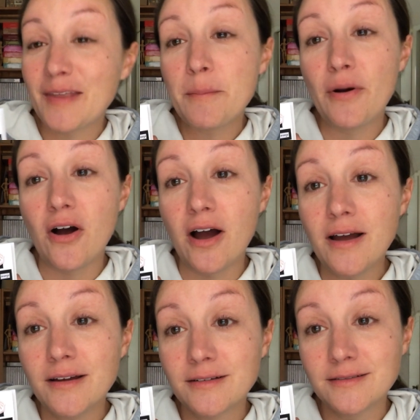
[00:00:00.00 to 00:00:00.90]
Paw,
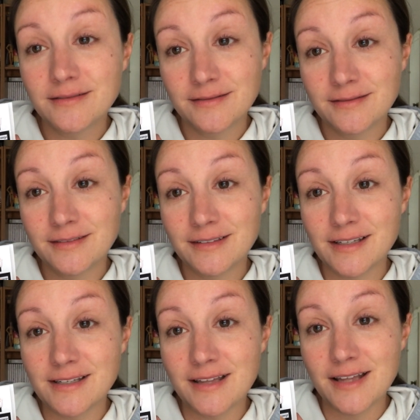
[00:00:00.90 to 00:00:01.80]

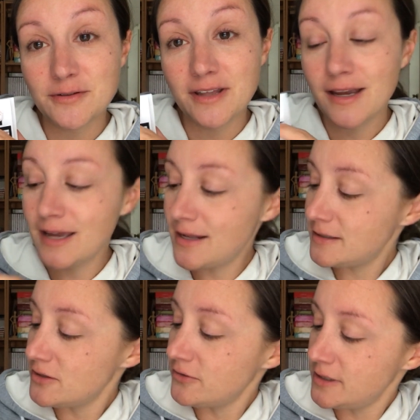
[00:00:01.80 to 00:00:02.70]
because that's what that cat's
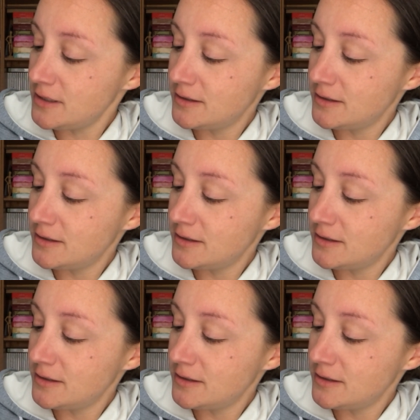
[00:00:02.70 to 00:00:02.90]
doing.